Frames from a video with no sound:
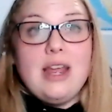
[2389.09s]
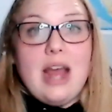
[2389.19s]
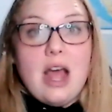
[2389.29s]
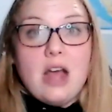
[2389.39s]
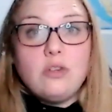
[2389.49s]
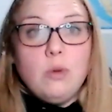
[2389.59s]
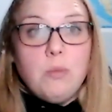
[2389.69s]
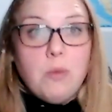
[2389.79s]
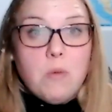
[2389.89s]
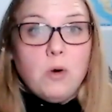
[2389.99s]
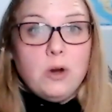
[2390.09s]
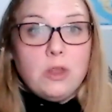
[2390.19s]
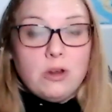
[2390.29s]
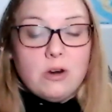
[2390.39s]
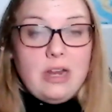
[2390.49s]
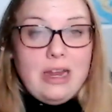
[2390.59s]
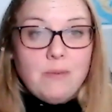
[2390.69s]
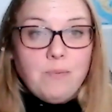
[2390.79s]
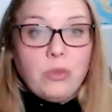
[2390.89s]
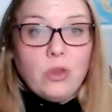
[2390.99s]
an actual bowmore 30
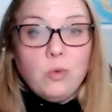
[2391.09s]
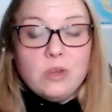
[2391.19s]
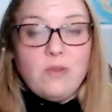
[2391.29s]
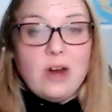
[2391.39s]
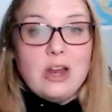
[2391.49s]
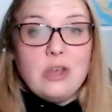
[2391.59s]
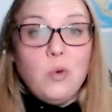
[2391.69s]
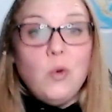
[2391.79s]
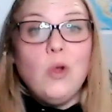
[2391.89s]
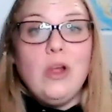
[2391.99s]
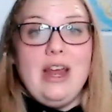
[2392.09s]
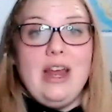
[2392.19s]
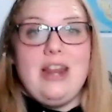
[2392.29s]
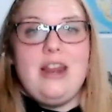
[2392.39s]
was very cool and it,